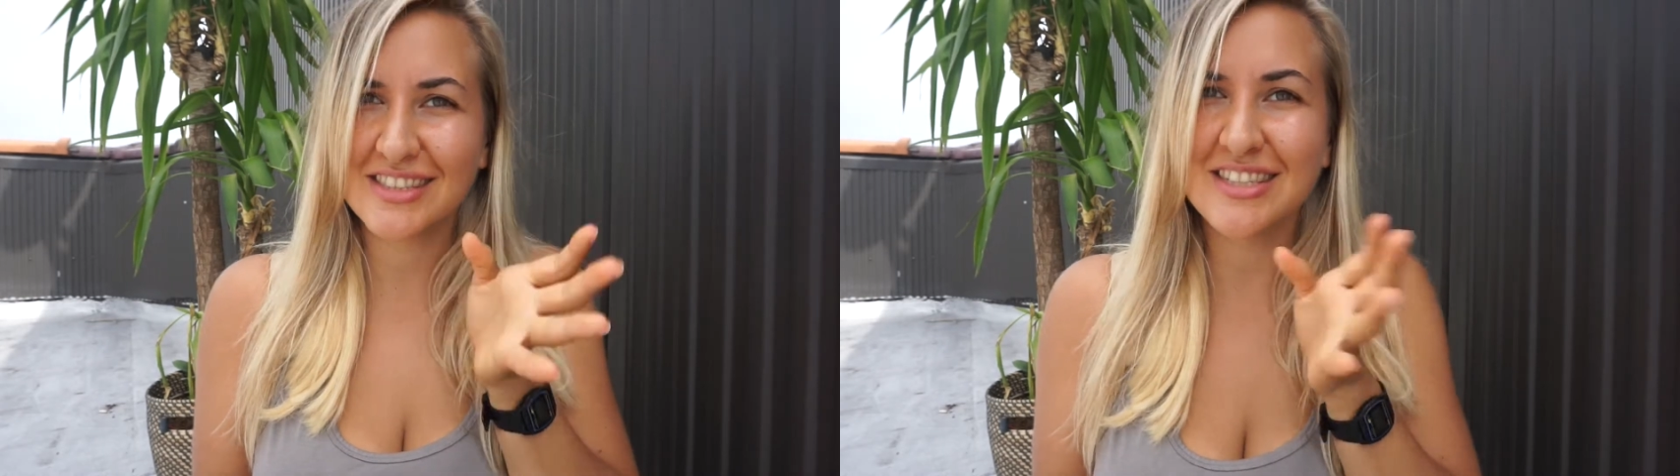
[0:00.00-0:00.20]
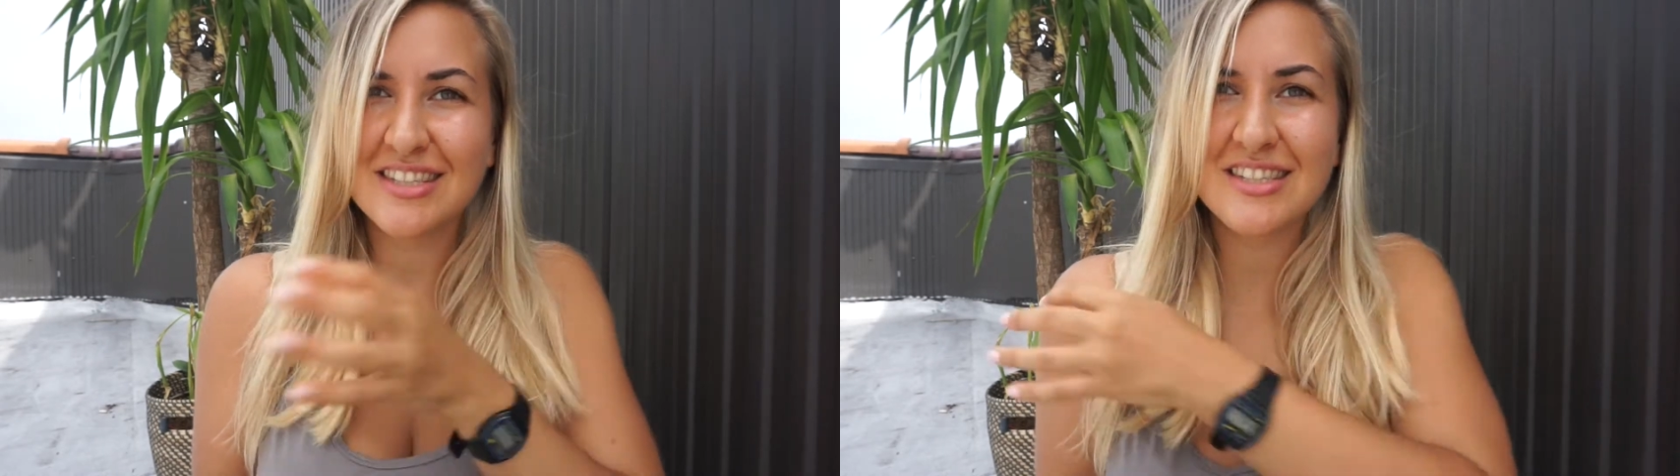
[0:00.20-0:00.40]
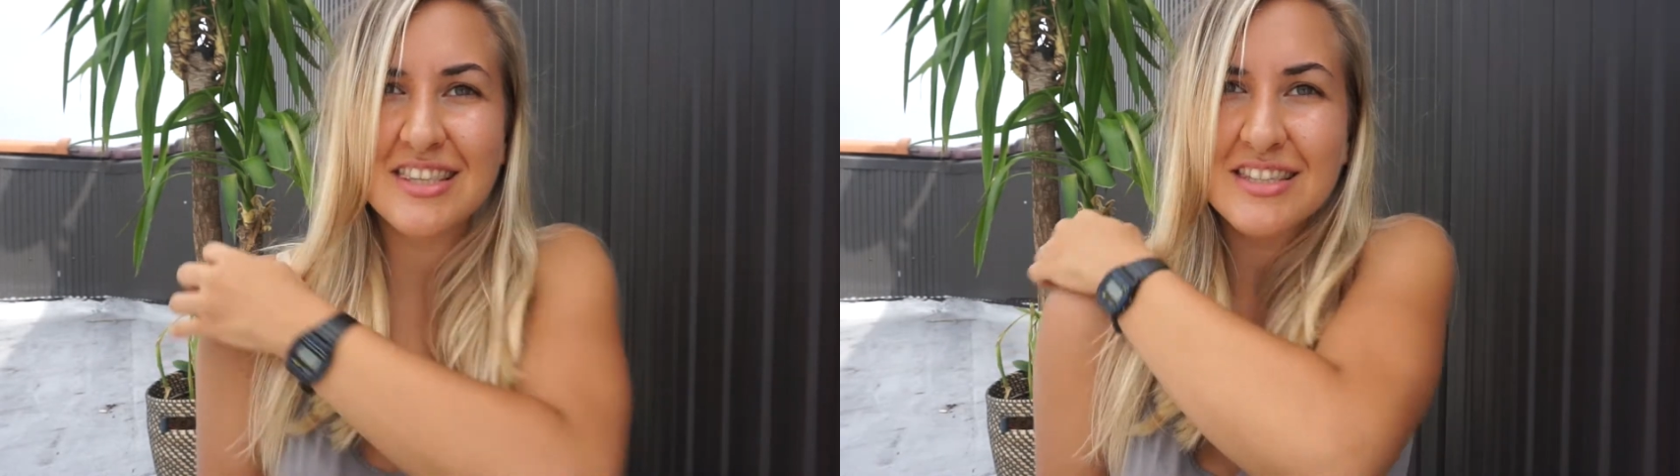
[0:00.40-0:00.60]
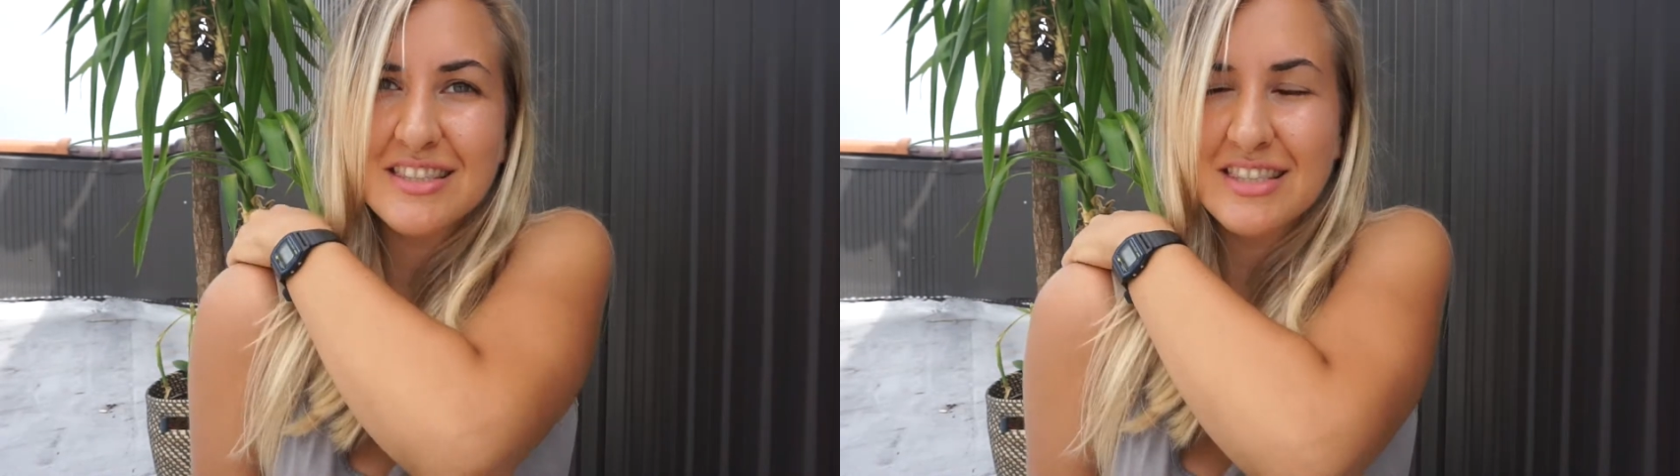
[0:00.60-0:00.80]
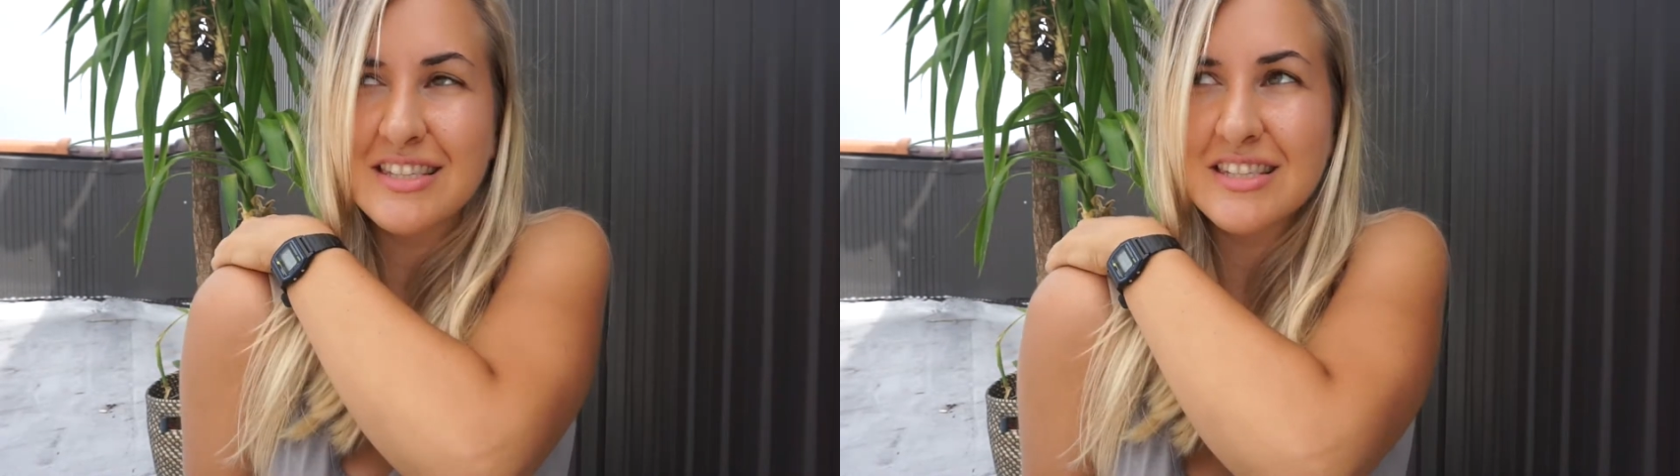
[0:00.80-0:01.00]
This is
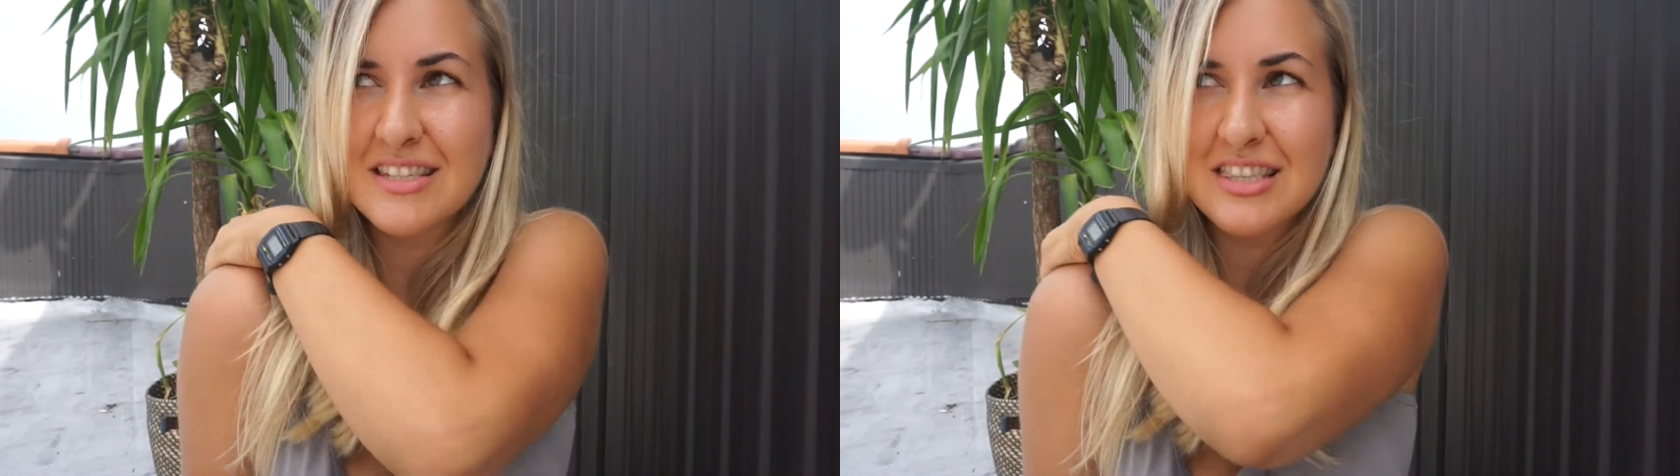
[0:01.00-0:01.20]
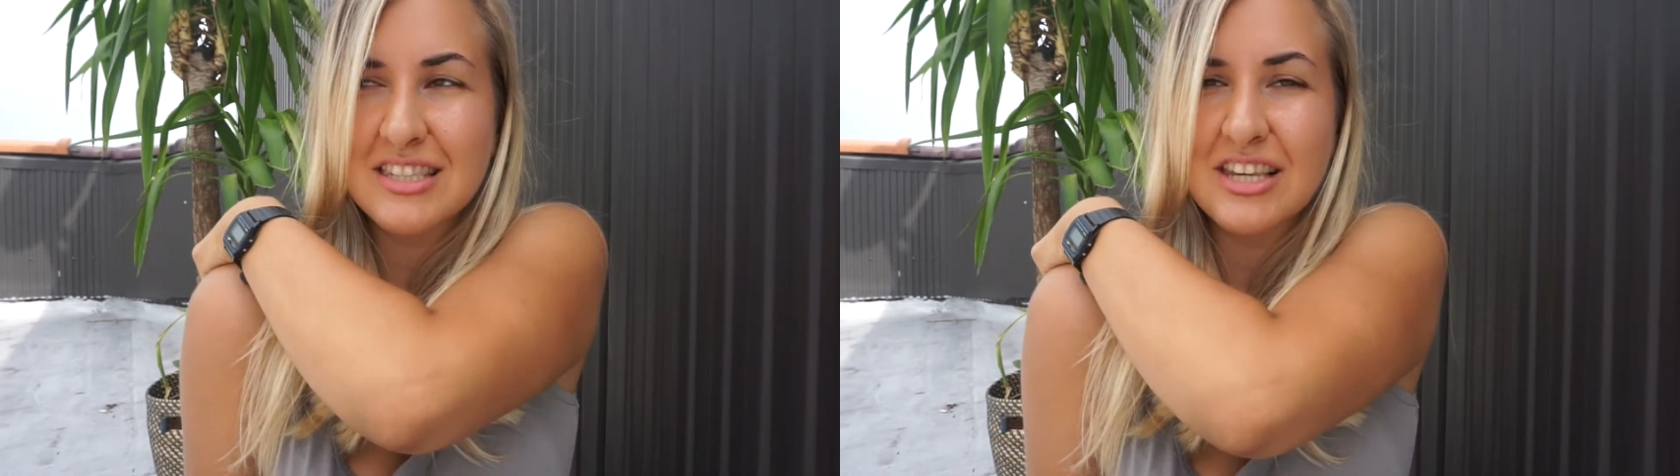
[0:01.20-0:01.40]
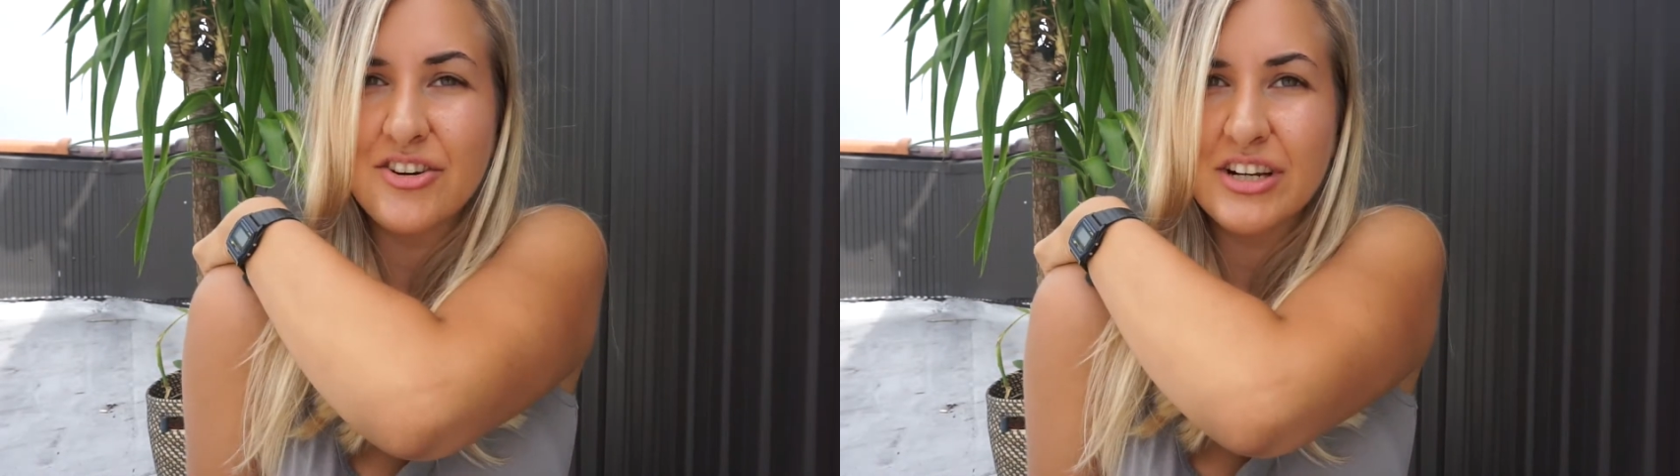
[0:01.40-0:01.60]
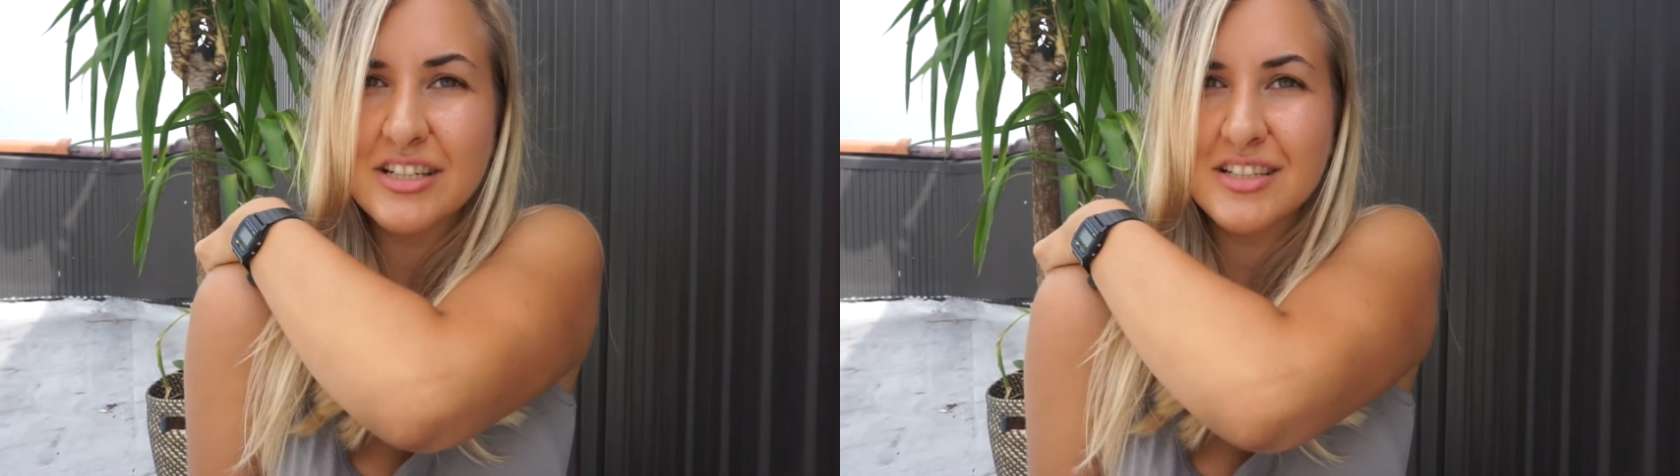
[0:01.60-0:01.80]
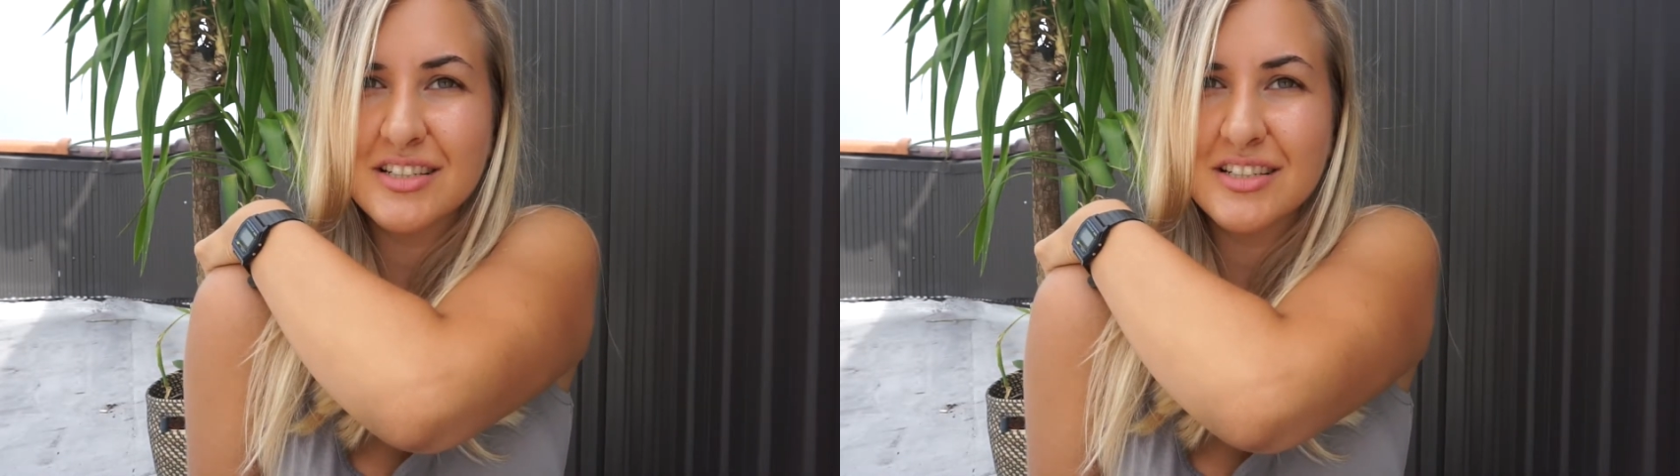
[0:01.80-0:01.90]
the secret.